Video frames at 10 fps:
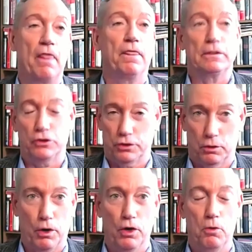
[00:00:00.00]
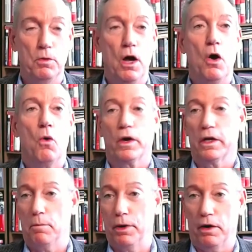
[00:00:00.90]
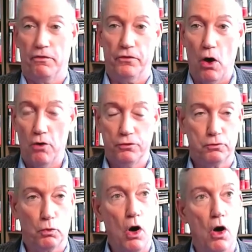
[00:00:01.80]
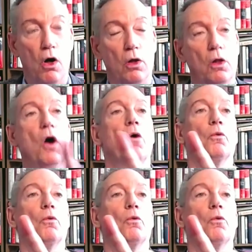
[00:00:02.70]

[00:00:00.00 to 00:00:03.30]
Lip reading: This is the room. We're going to put a false wall